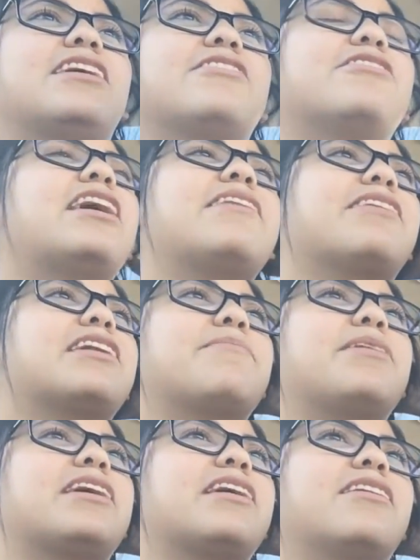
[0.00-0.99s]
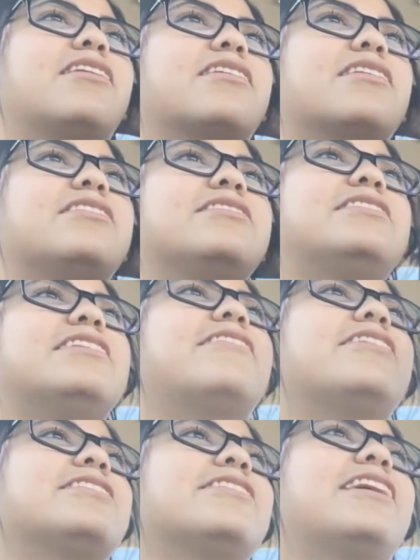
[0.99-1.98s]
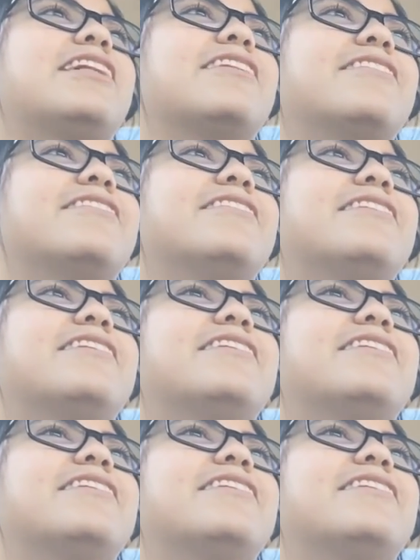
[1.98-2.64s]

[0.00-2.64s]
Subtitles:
You're not even going to make it look. You see, it already turned yellow.